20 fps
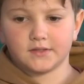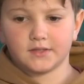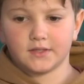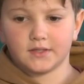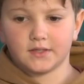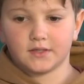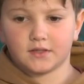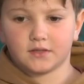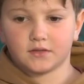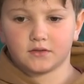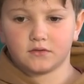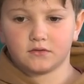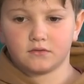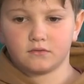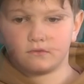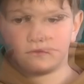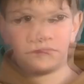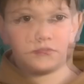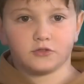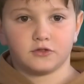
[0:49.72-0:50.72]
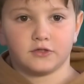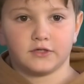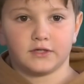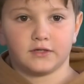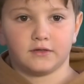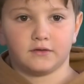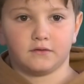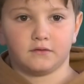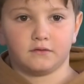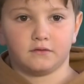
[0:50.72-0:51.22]
down because
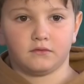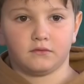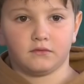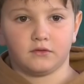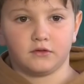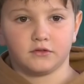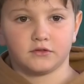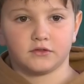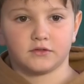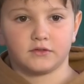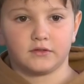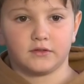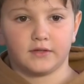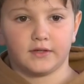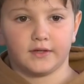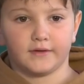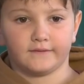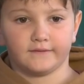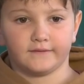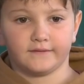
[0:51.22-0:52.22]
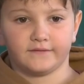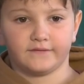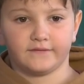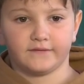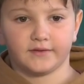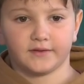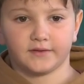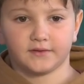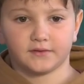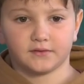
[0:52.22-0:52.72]
I lost
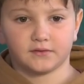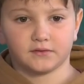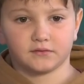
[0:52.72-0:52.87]
everything.